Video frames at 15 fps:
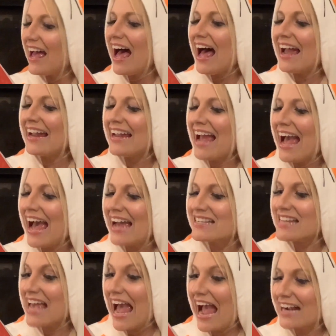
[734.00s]
I had
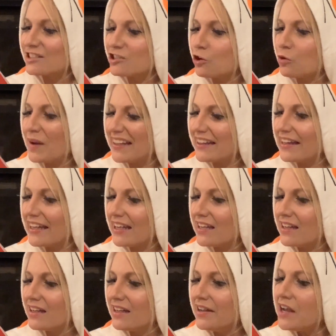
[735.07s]
to act quickly.
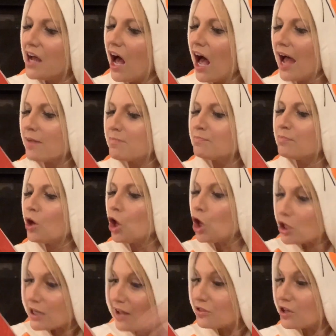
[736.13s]
I
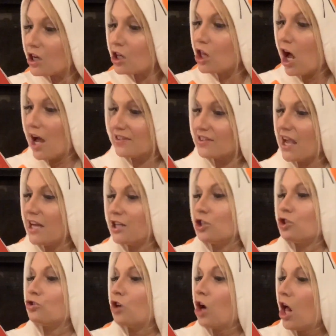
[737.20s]
pulled out the cloth and
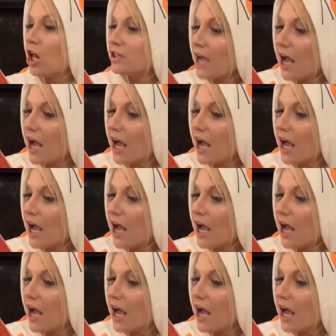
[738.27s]
crawled